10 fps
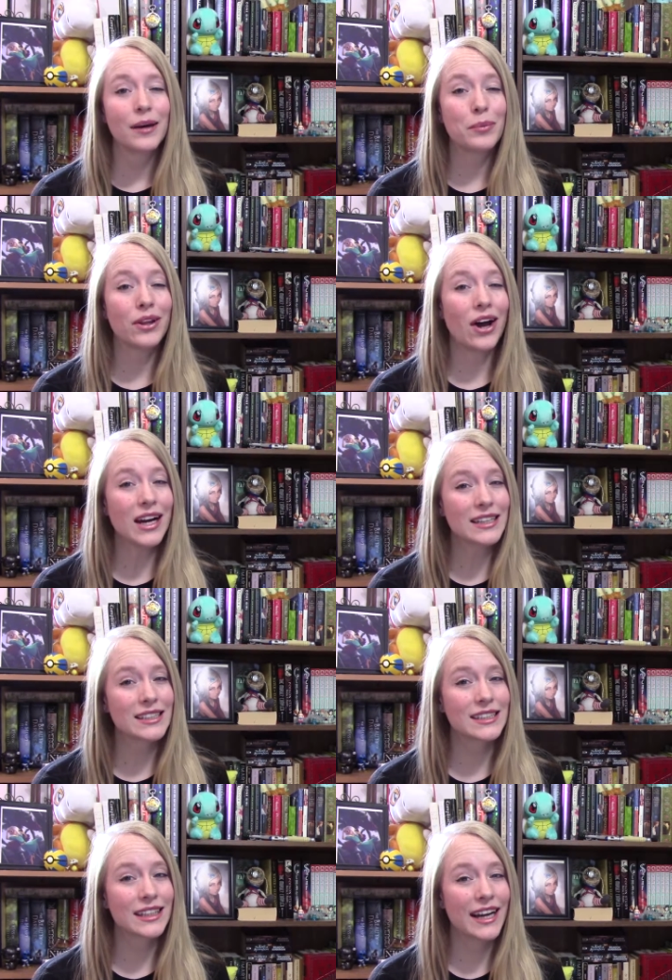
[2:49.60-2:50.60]

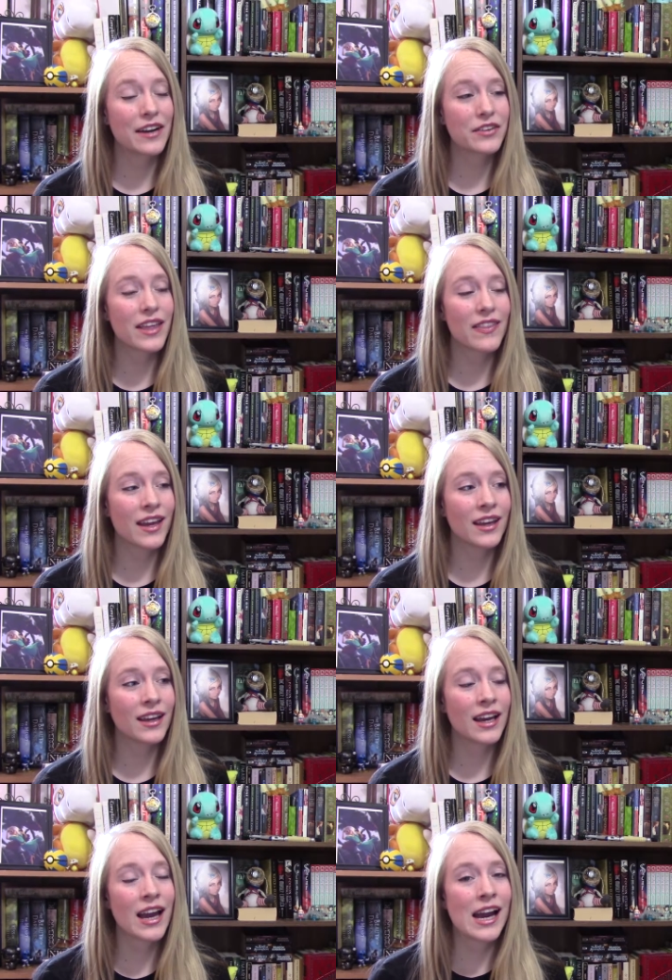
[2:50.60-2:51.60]
plot and
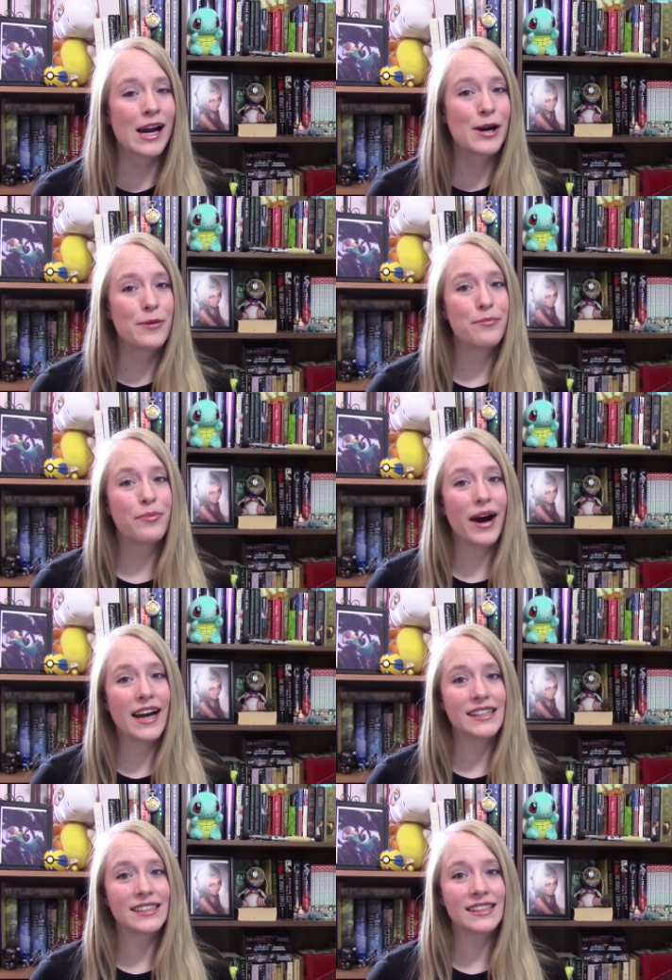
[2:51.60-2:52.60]
everything,
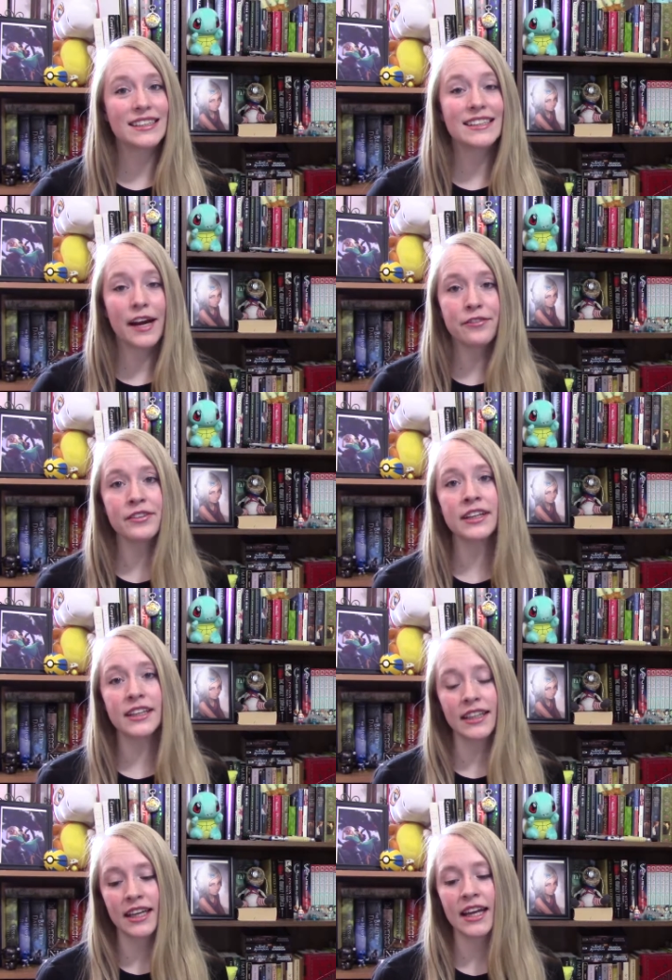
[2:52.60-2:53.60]
but
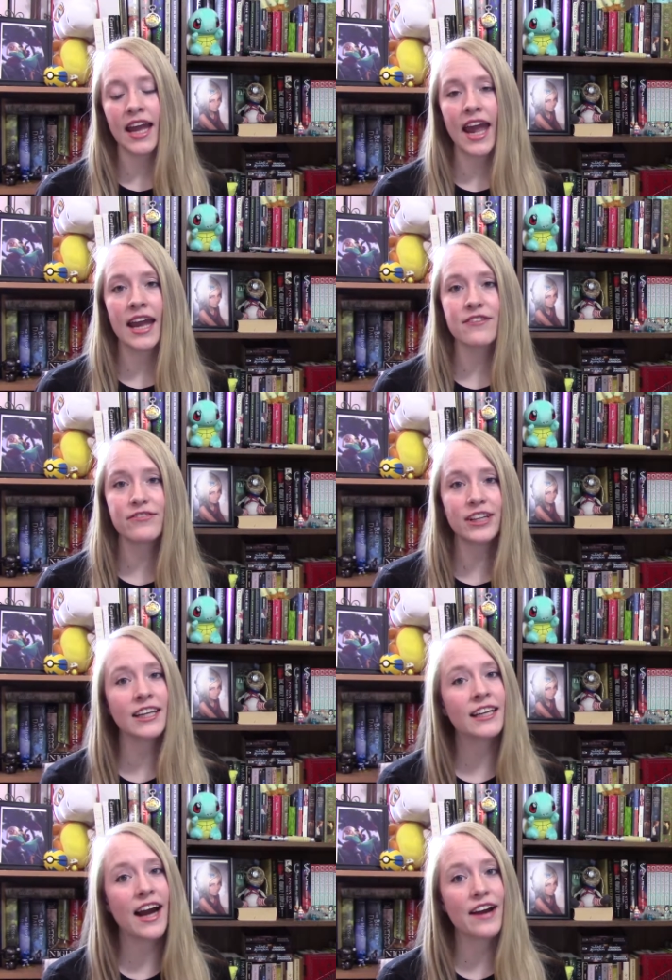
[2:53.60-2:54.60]
definitely a
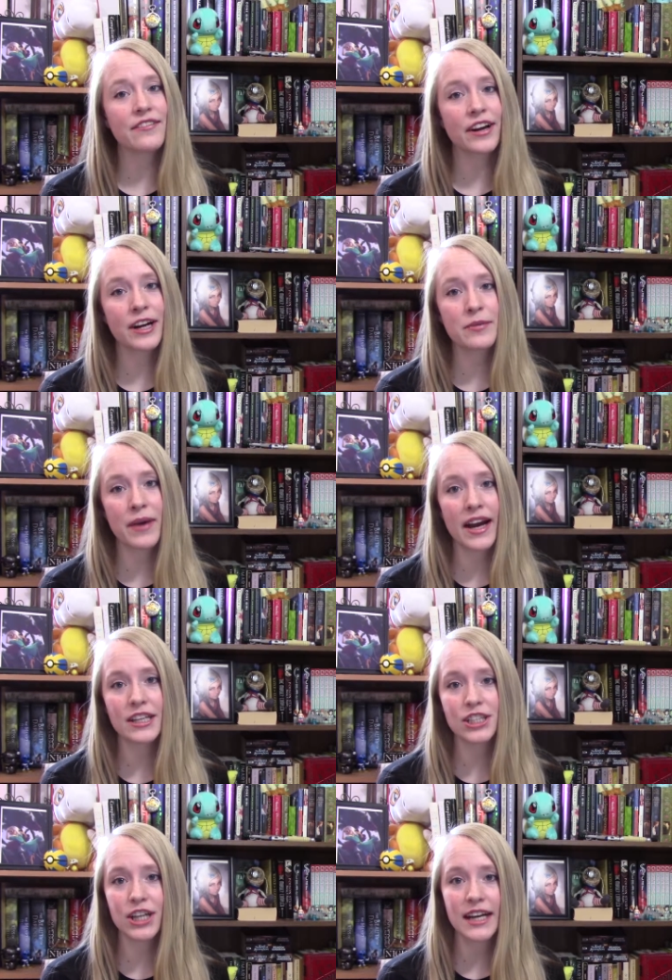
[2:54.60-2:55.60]
villain I very
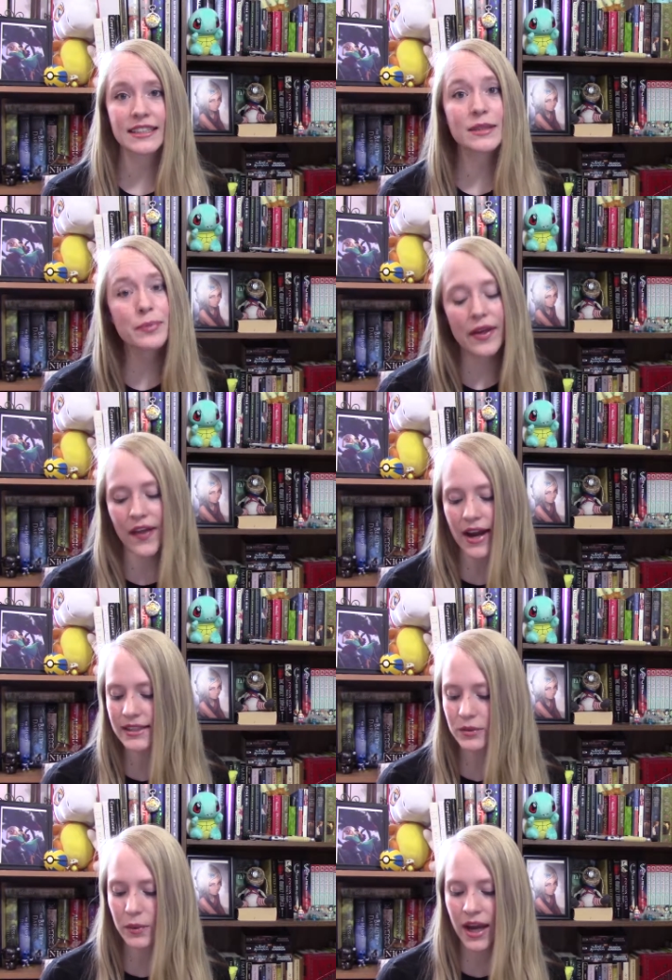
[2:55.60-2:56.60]
much uh,
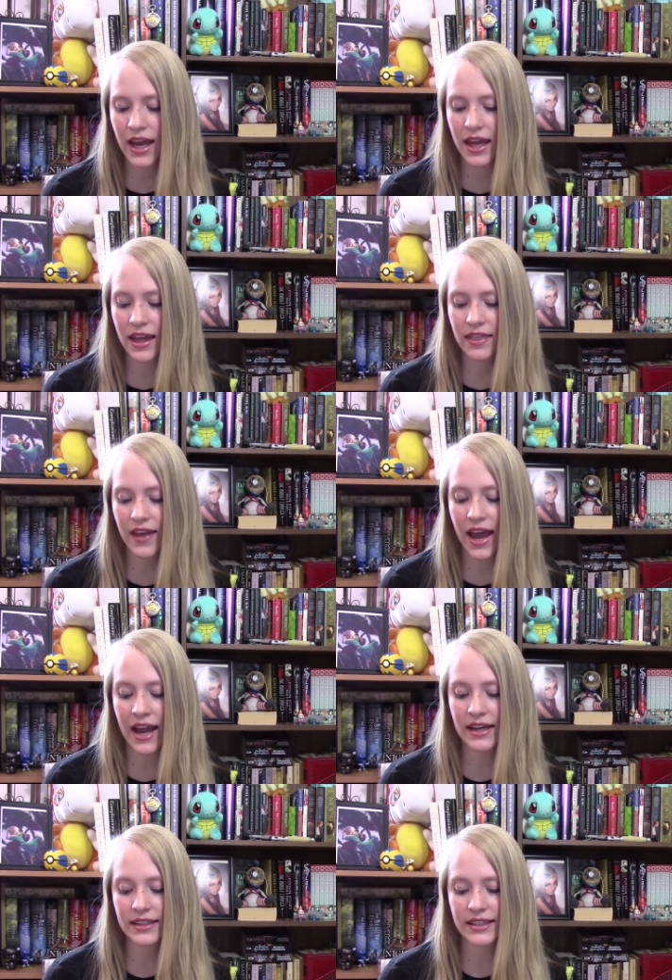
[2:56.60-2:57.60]
sympathize with
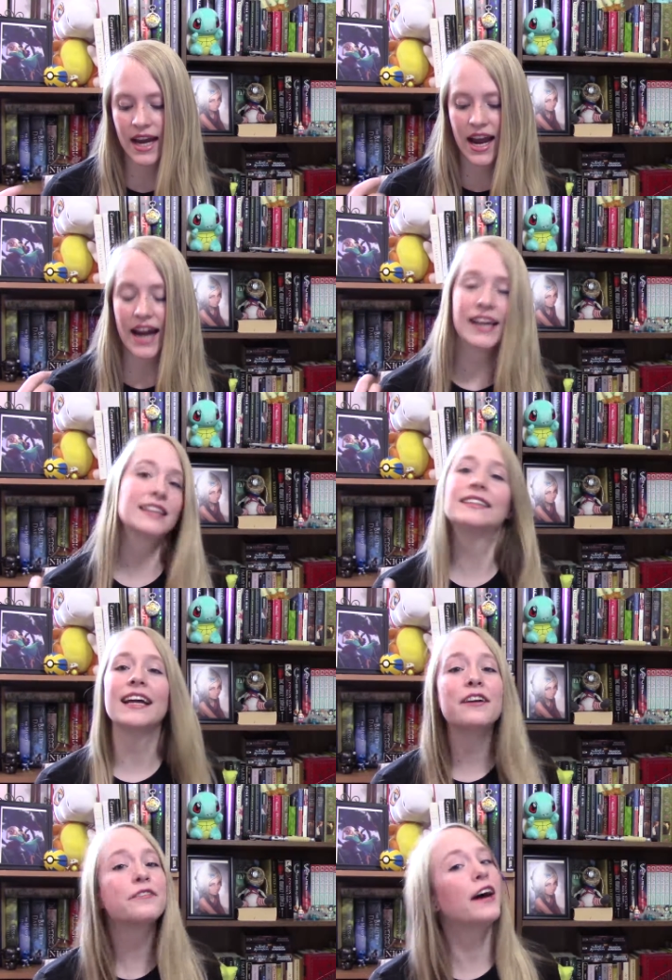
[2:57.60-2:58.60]
and I
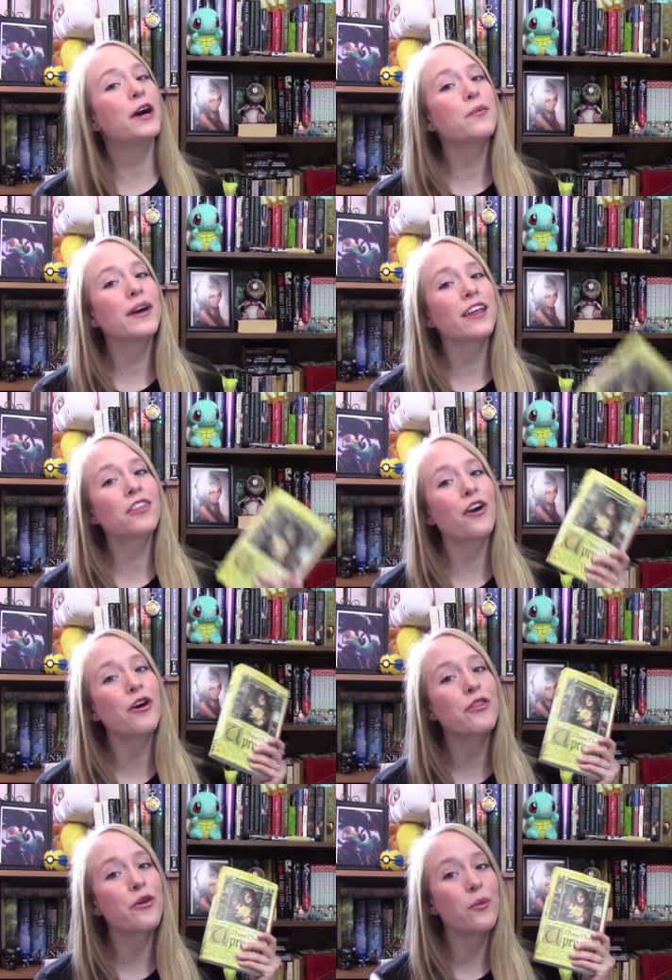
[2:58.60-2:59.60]
identify with
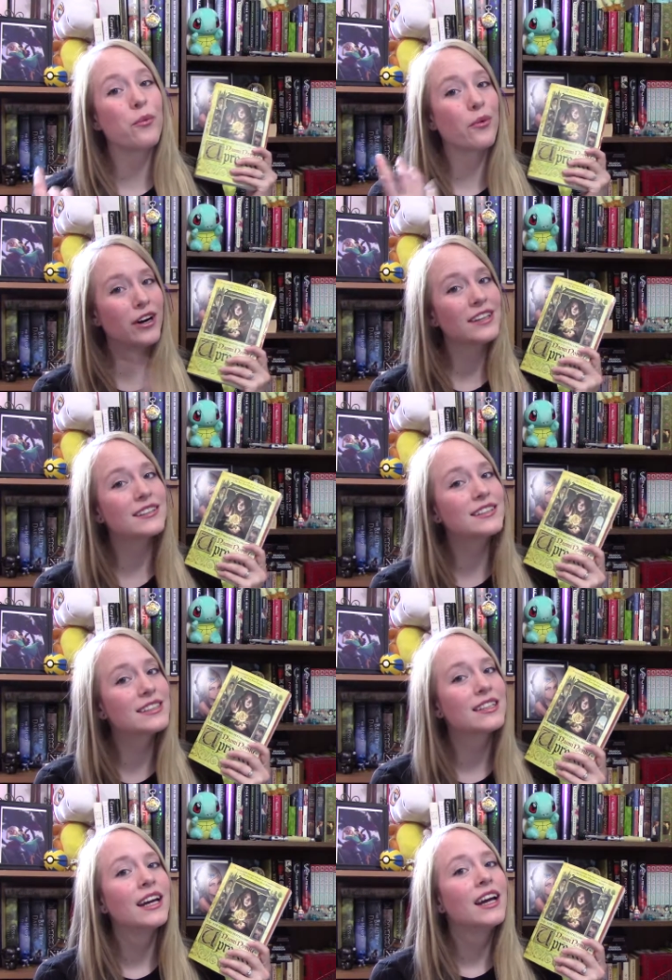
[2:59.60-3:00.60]
are the
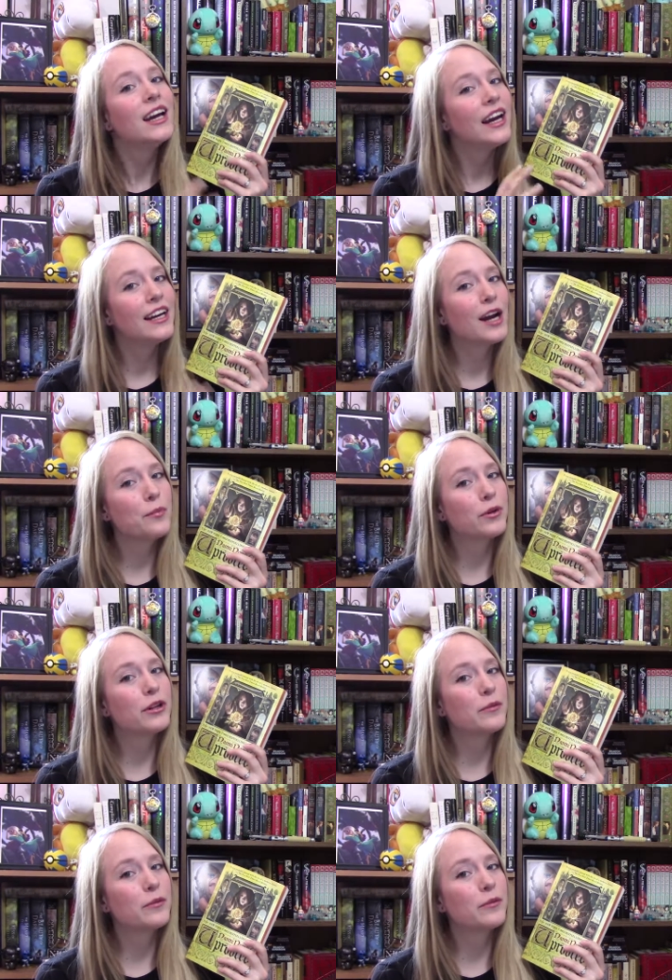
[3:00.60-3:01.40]
Woods in Uprooted